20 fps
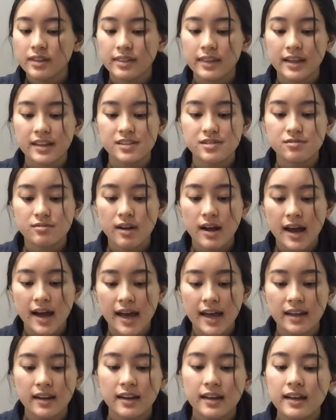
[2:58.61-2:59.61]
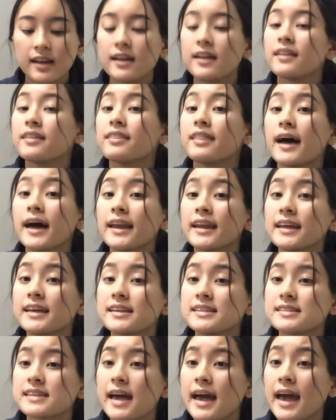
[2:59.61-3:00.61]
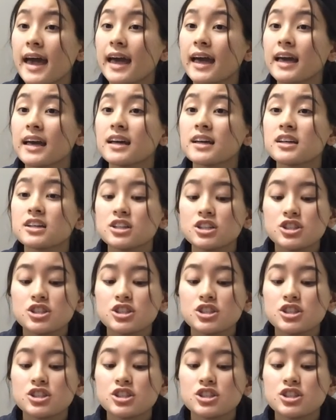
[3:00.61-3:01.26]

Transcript: That's right. That is a